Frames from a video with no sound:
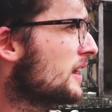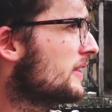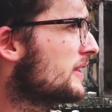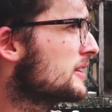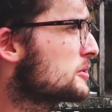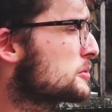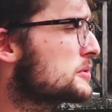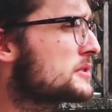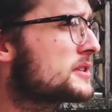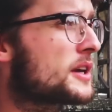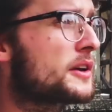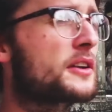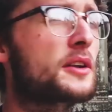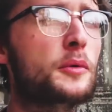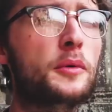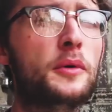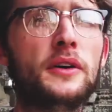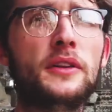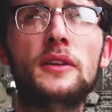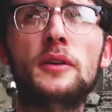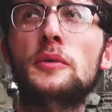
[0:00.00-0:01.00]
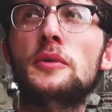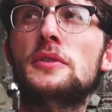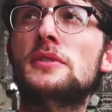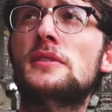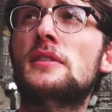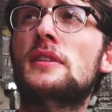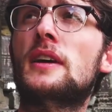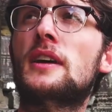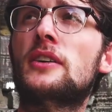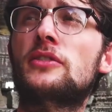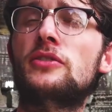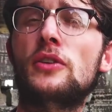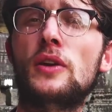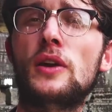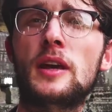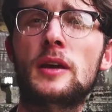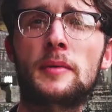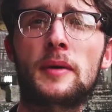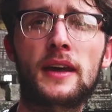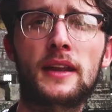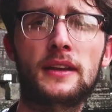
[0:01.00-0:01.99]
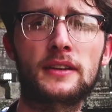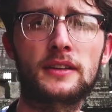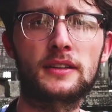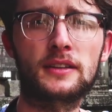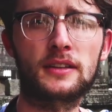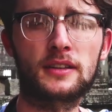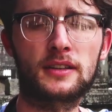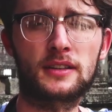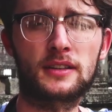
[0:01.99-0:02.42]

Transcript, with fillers: this was the only one that wasn't like fully abandoned.